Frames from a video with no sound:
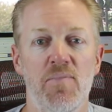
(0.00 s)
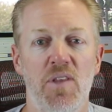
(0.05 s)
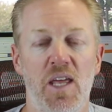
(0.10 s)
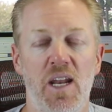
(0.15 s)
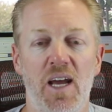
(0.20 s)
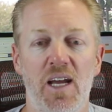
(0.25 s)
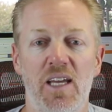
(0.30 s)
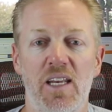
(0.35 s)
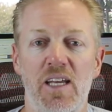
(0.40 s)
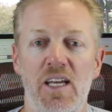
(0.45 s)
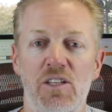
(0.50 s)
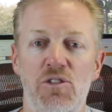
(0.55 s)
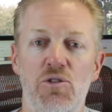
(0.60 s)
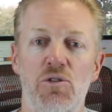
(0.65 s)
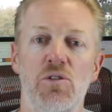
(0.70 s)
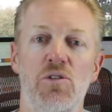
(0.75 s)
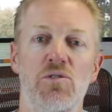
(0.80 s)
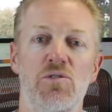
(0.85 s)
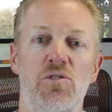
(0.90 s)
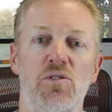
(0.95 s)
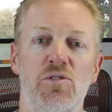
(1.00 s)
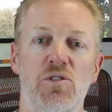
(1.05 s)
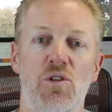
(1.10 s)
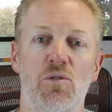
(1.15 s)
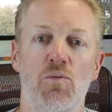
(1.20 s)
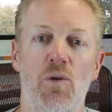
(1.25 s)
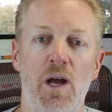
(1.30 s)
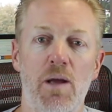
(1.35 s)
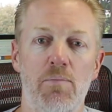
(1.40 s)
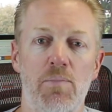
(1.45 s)
And I can introduce you to
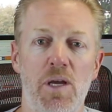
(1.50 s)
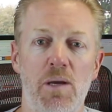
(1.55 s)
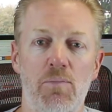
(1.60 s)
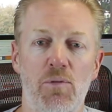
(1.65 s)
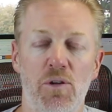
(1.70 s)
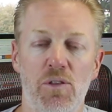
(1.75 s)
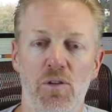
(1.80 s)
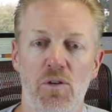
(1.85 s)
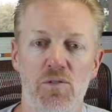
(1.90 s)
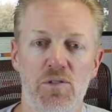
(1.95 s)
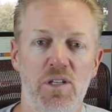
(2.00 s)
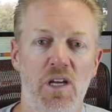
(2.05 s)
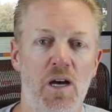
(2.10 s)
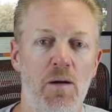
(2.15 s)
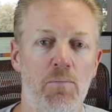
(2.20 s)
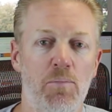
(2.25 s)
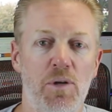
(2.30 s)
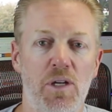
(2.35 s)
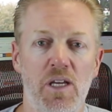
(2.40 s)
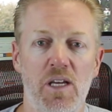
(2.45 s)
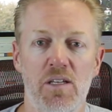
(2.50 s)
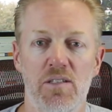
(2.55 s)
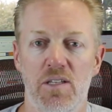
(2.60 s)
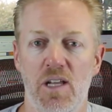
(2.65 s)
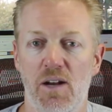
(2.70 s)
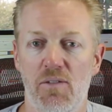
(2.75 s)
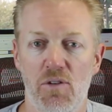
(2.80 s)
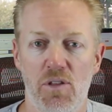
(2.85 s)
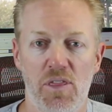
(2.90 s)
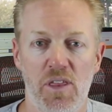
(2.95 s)
the right people at those companies
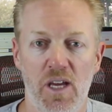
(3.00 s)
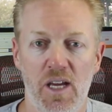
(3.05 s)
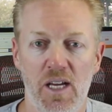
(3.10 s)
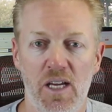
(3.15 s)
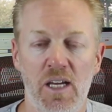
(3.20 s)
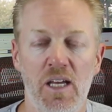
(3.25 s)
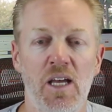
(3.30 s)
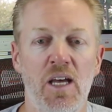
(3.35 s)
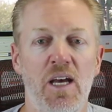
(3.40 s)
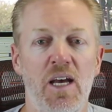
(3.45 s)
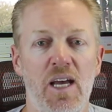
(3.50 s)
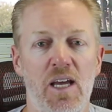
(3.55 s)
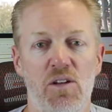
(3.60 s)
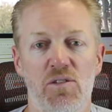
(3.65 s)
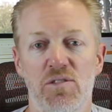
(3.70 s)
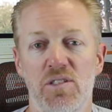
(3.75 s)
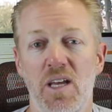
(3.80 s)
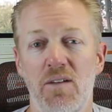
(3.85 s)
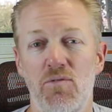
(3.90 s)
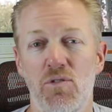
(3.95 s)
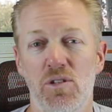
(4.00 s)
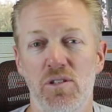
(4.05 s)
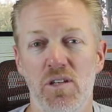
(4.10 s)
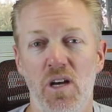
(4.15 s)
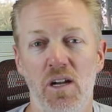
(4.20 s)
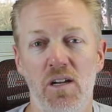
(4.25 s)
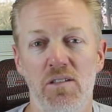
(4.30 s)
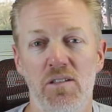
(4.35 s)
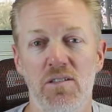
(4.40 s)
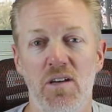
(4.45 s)
and everything. It'll save you a
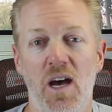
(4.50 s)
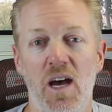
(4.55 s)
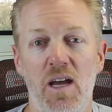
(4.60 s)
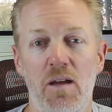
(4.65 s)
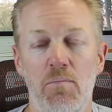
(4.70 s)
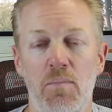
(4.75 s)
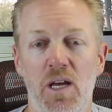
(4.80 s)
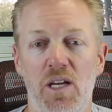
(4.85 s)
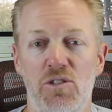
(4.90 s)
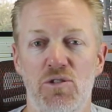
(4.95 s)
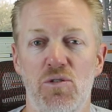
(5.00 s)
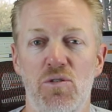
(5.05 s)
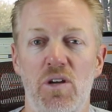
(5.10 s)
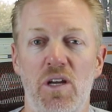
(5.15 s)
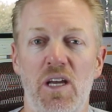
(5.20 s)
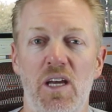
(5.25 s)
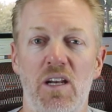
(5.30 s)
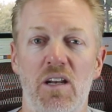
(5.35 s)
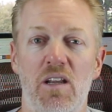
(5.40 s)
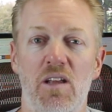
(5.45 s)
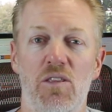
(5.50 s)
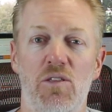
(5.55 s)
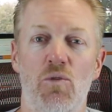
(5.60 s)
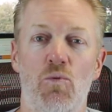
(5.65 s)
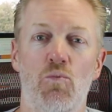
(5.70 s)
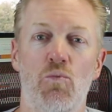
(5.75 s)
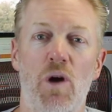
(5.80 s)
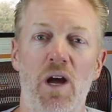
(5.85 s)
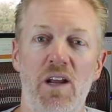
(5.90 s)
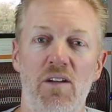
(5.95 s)
ton of time. Make sure you get the
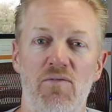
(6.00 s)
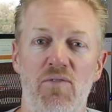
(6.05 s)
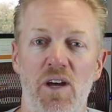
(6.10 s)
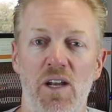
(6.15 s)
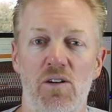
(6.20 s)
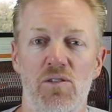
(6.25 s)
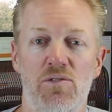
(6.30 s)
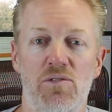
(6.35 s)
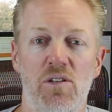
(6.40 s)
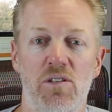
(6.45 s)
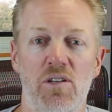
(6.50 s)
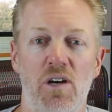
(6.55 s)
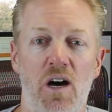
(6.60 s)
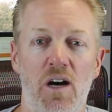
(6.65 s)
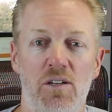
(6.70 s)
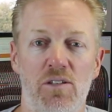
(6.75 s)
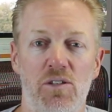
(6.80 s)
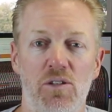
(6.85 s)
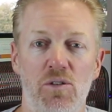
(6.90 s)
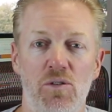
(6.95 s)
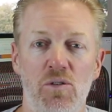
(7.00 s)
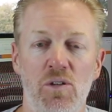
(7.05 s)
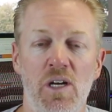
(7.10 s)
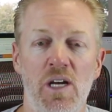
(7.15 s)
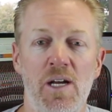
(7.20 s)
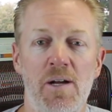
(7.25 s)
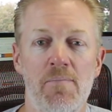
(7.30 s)
right vendors to talk to.